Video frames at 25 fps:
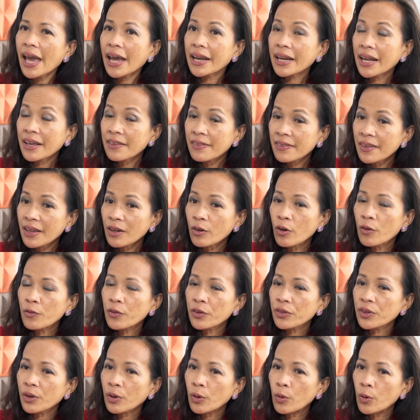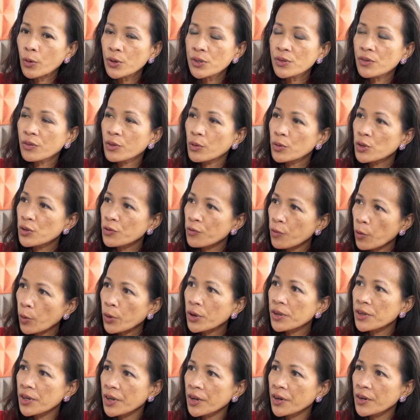And I think over the course of those
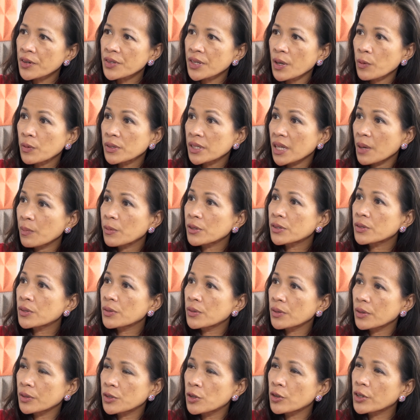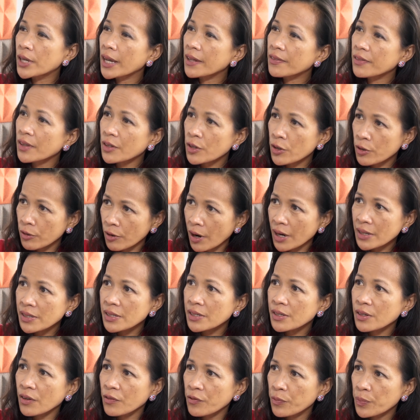4 years, I was able to gain the
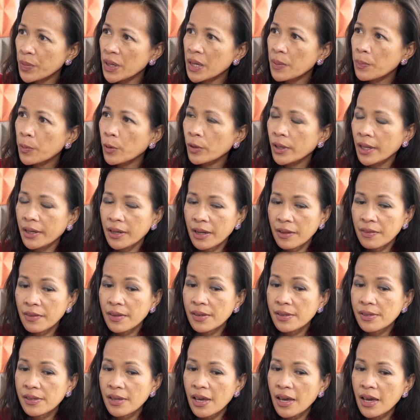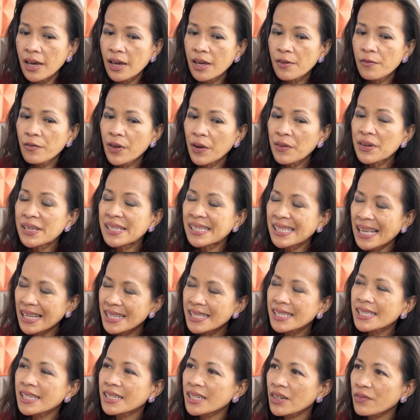trust of people, and in these very
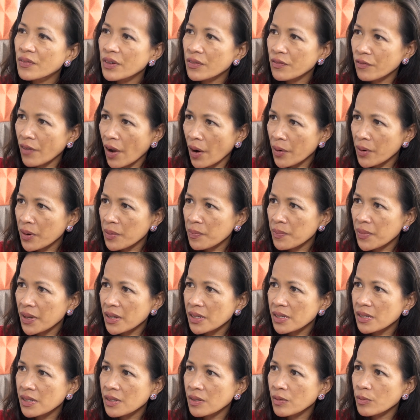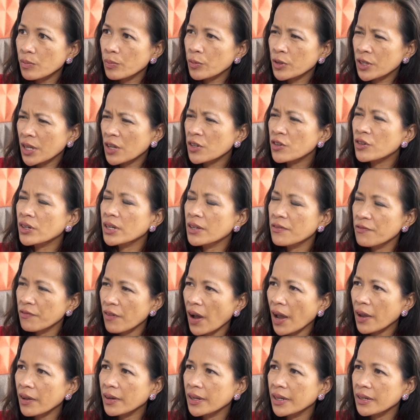sensitive environments, potentially
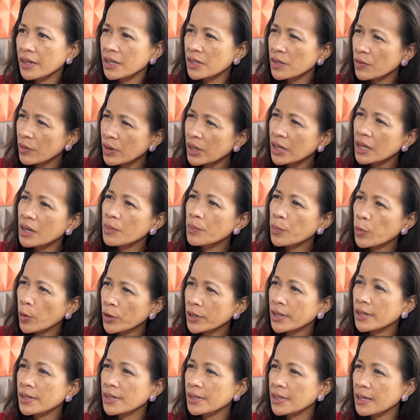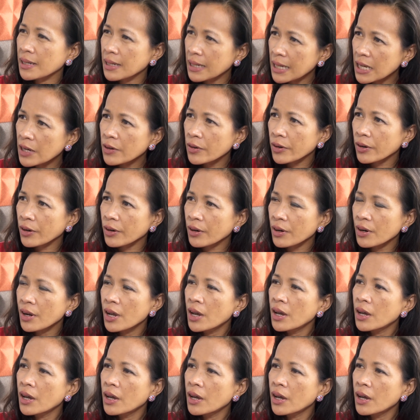violent, it's really important as a leader